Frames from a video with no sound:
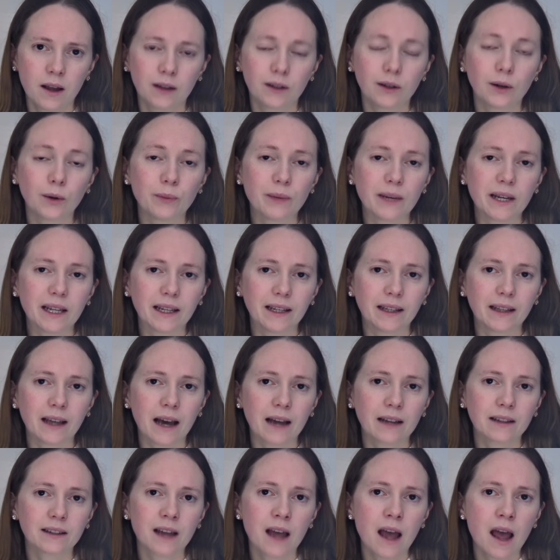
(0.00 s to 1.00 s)
Not merely
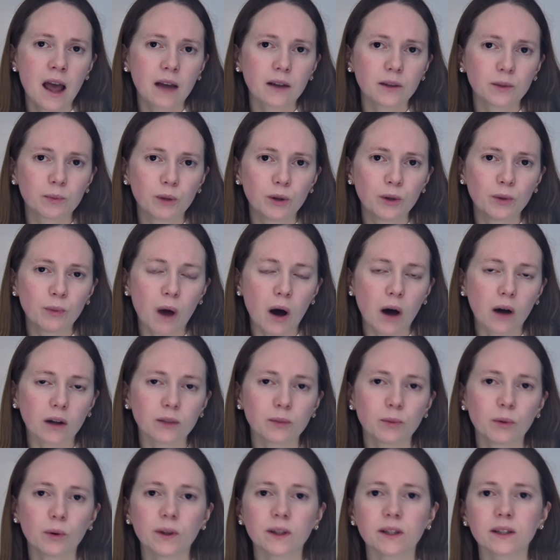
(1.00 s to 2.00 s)
that, as
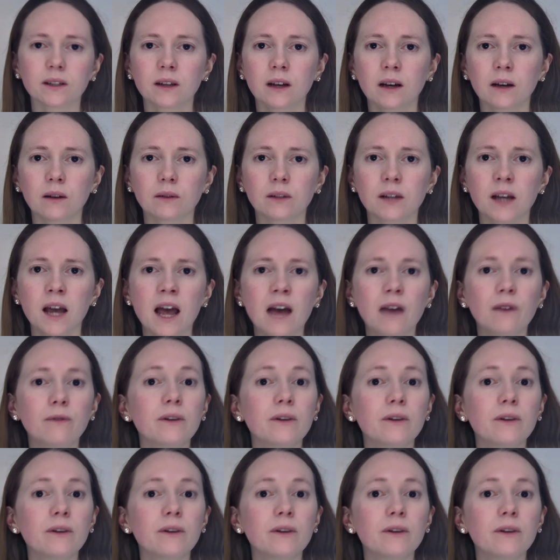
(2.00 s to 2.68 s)
Blumhardt points out,